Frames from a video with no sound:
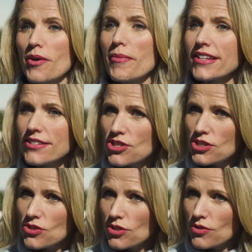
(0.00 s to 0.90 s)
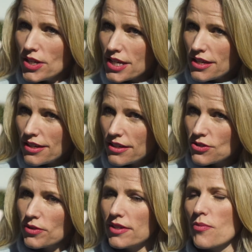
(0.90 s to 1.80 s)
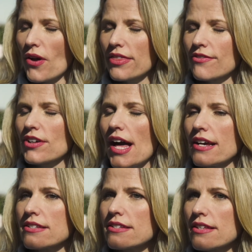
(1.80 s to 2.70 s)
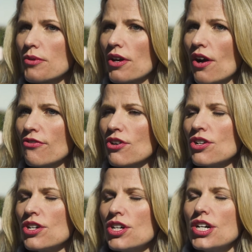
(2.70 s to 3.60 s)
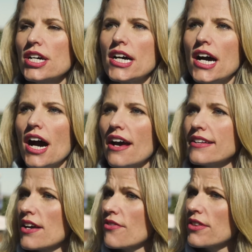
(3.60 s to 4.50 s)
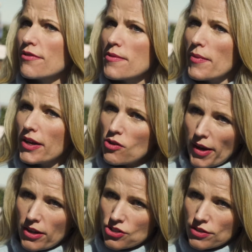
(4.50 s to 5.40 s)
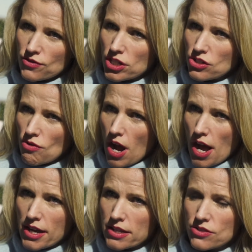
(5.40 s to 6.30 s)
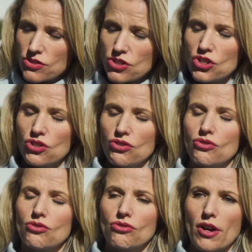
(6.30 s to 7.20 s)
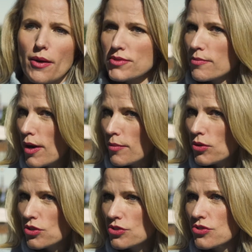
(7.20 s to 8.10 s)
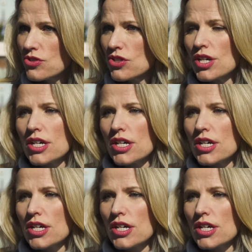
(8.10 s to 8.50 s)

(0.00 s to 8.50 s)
What makes the Cheese School unique is really the breadth of classes that we offer. It's everything from the microbiology of cheese rinds to cremes and bubbles.